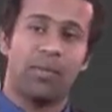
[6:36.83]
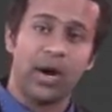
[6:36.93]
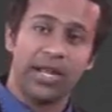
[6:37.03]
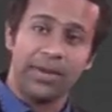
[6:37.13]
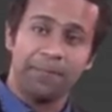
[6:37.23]

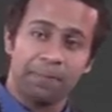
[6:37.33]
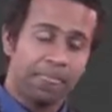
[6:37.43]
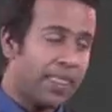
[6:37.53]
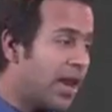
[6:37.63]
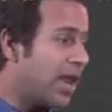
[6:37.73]
body.
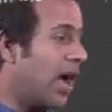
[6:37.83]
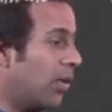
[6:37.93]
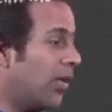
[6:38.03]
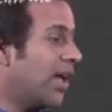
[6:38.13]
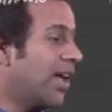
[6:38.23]

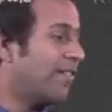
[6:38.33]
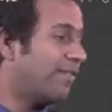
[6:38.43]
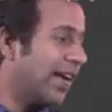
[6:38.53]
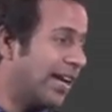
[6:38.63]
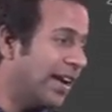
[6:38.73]
Now, if
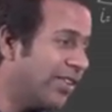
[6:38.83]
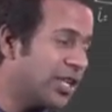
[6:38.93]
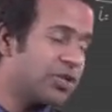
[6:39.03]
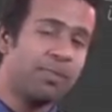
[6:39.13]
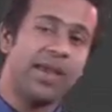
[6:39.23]
I give it
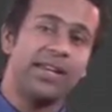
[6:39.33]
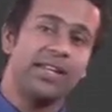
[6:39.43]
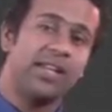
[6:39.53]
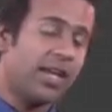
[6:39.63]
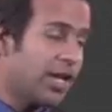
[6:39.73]
a
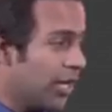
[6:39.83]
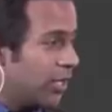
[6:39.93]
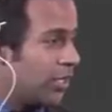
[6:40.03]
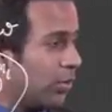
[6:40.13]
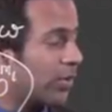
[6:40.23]
spin,
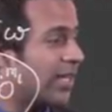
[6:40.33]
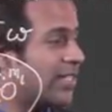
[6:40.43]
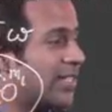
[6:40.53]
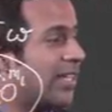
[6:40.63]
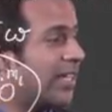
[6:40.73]
you can
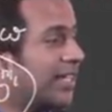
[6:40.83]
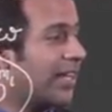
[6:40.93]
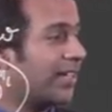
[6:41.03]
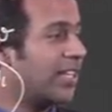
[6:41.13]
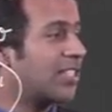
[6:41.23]
see
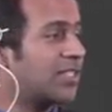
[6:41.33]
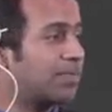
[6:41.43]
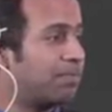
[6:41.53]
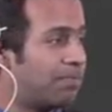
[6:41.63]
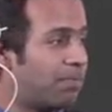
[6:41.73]
that this
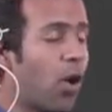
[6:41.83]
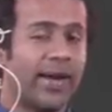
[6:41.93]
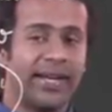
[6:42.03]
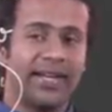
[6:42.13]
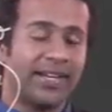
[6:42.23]

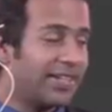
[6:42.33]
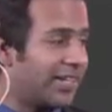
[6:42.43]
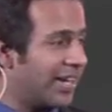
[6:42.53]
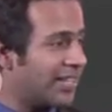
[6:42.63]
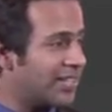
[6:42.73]
point
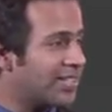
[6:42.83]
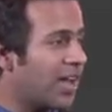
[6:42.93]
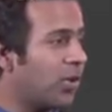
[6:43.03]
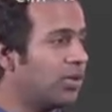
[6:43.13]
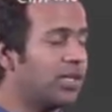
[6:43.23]
traces
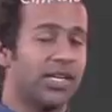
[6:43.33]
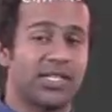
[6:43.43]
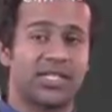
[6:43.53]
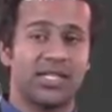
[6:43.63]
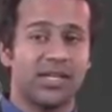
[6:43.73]
out a
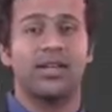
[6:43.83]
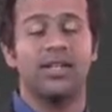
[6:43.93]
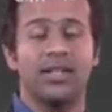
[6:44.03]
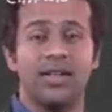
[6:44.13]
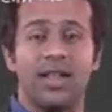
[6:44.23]

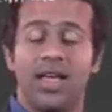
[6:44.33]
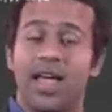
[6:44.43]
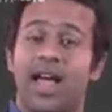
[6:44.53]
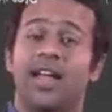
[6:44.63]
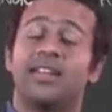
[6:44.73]
circle,
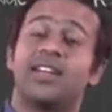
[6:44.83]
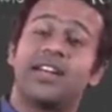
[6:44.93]
and the